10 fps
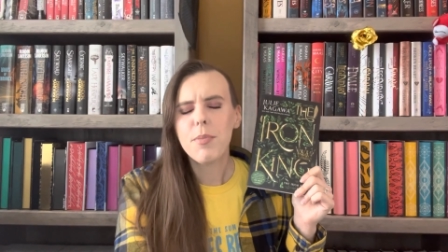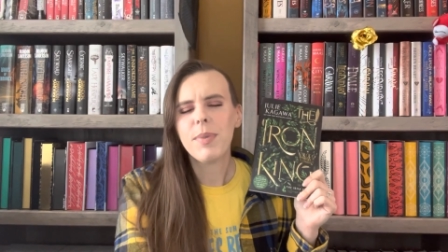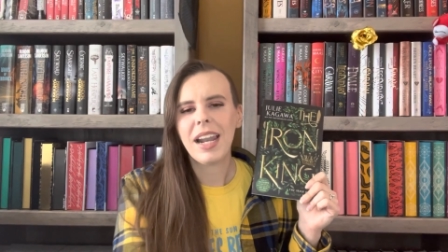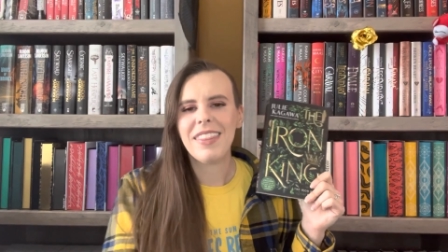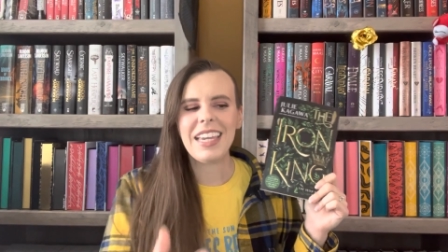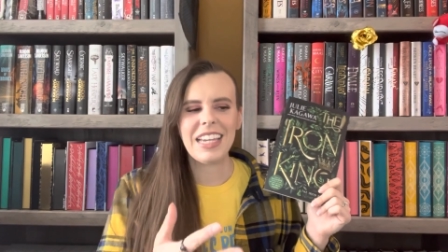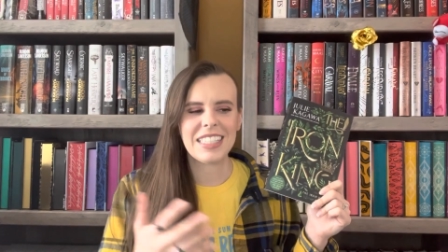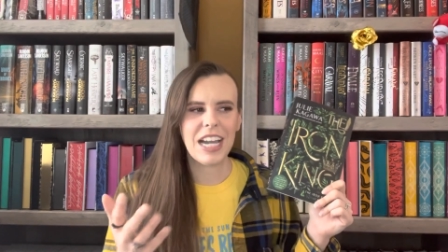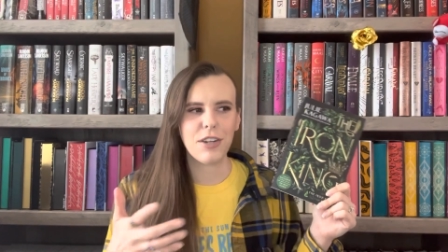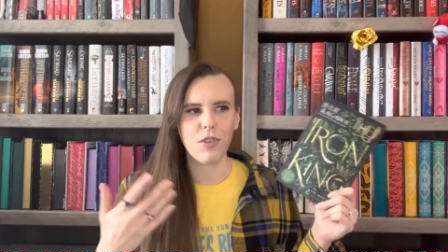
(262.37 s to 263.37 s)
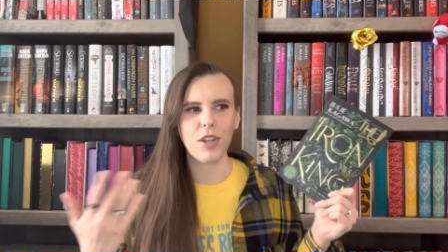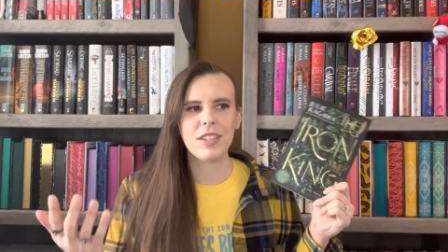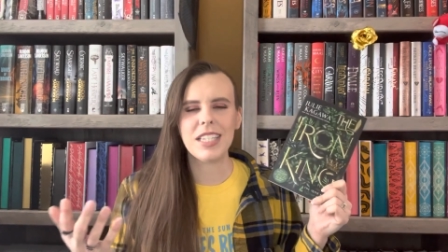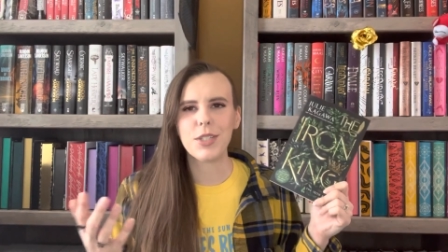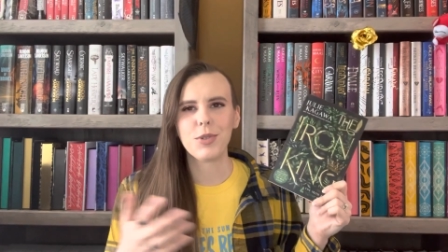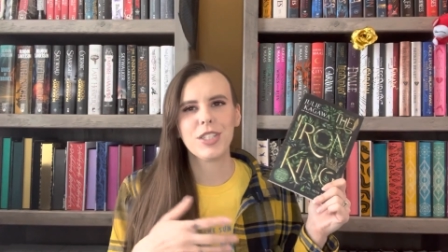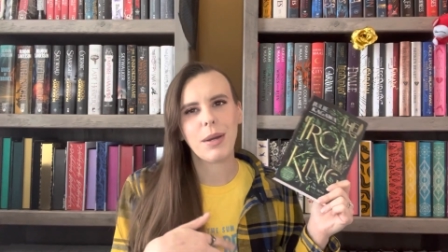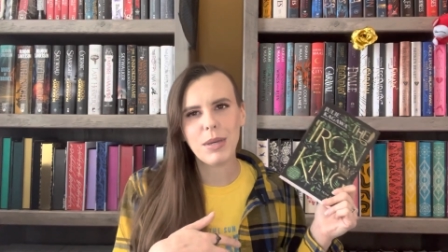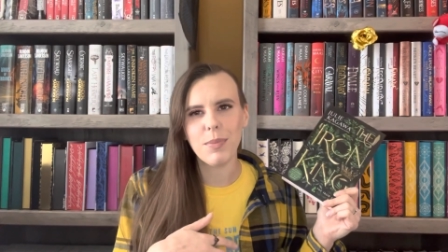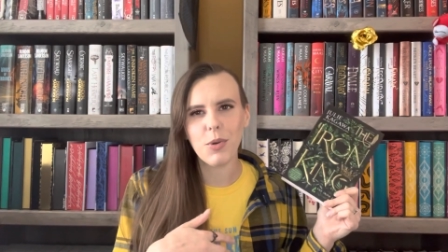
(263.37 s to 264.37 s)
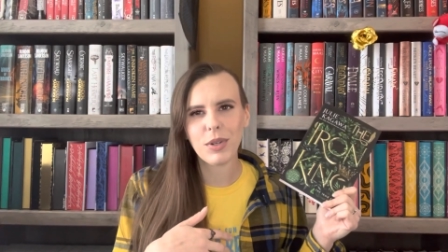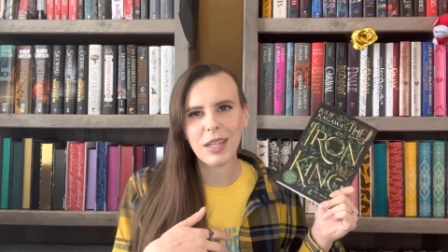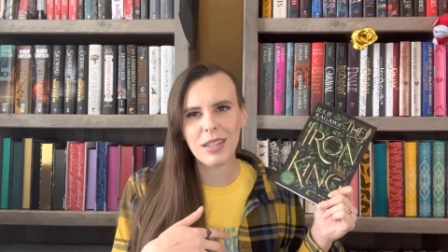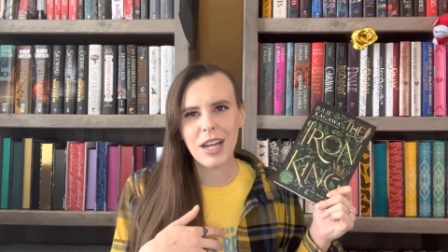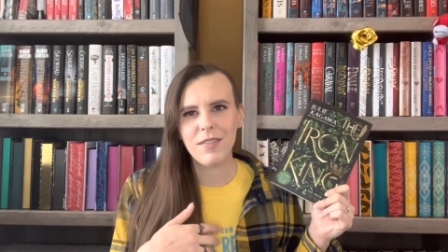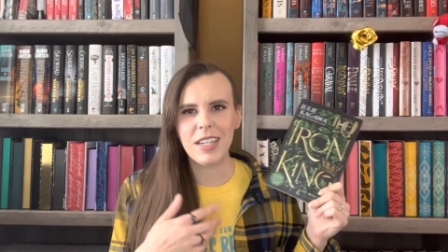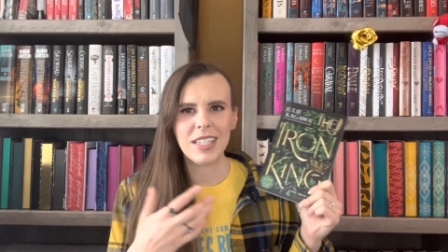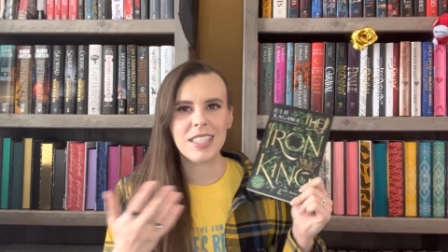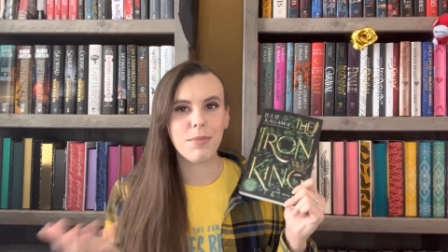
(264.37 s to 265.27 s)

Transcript: but I think it's kind of one of those things where some people really loved it,